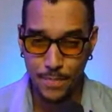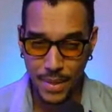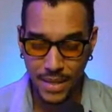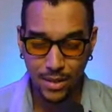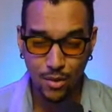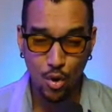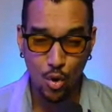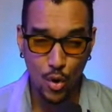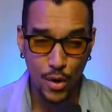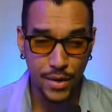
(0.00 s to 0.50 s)

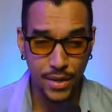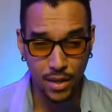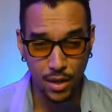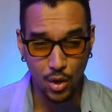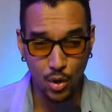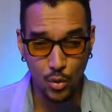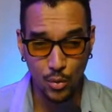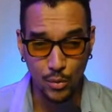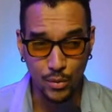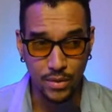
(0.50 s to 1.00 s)
Bitcoin
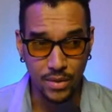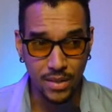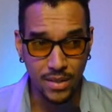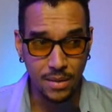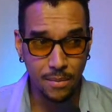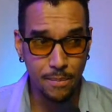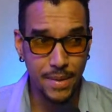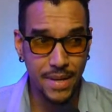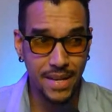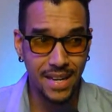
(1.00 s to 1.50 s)
alone
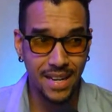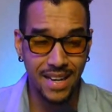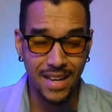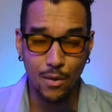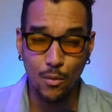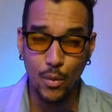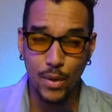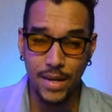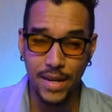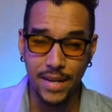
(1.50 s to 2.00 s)
being
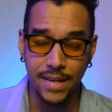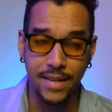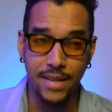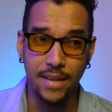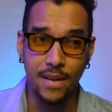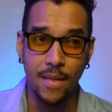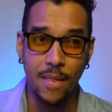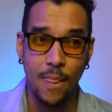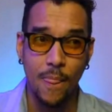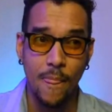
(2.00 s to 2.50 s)

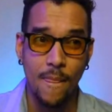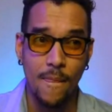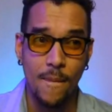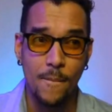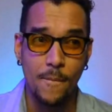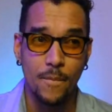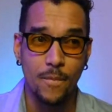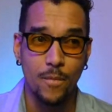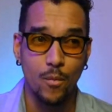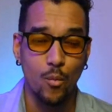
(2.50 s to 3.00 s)
liquidated.
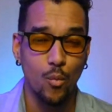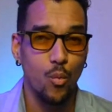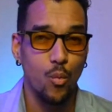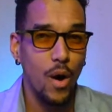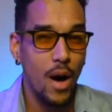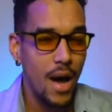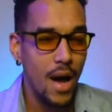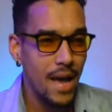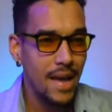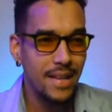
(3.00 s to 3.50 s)

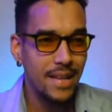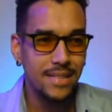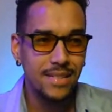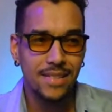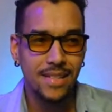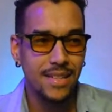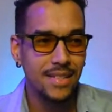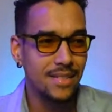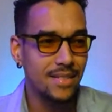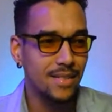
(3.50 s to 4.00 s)
Why
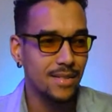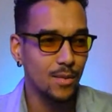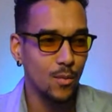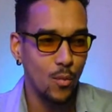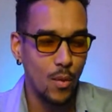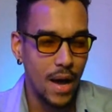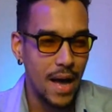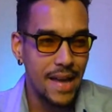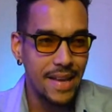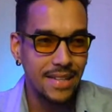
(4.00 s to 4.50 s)
is this
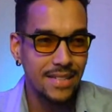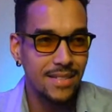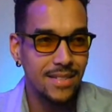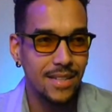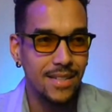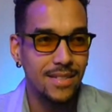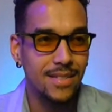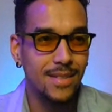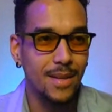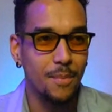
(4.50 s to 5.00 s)

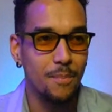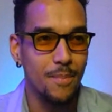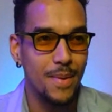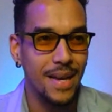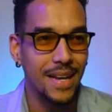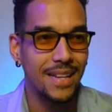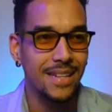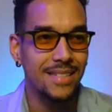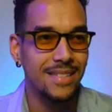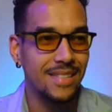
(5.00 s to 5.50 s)
the
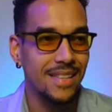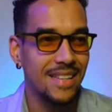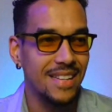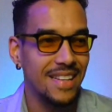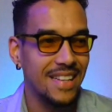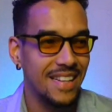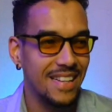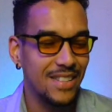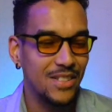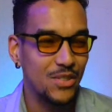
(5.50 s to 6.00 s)
biggest
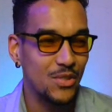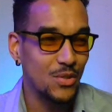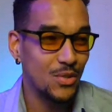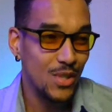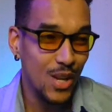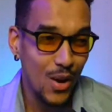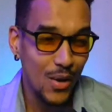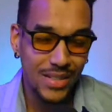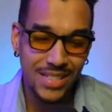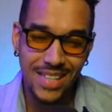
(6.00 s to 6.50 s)
issue?
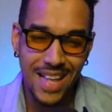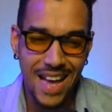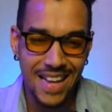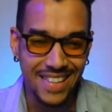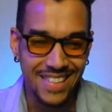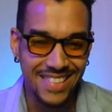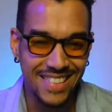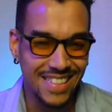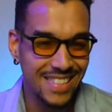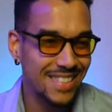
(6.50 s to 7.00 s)
No, it's
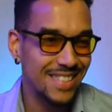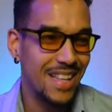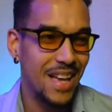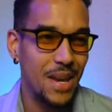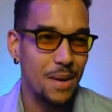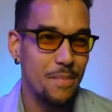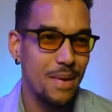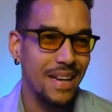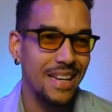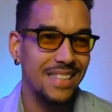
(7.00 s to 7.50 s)
not. This is
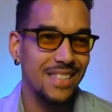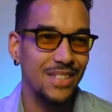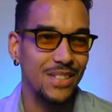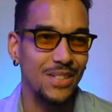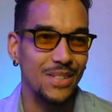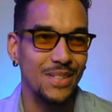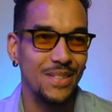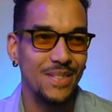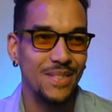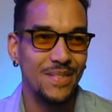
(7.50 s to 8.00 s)
not the big
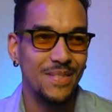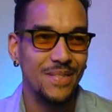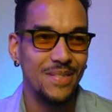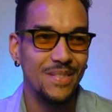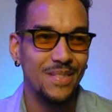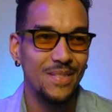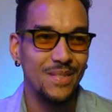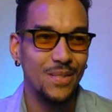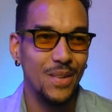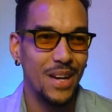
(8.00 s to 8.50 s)
issue.
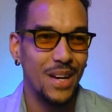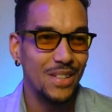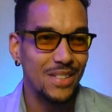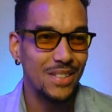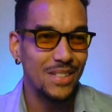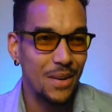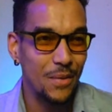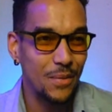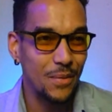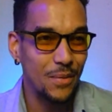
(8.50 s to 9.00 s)
What else
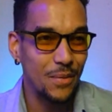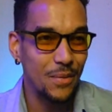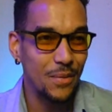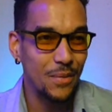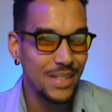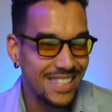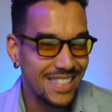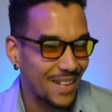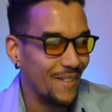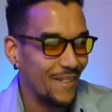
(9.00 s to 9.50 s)
can we see?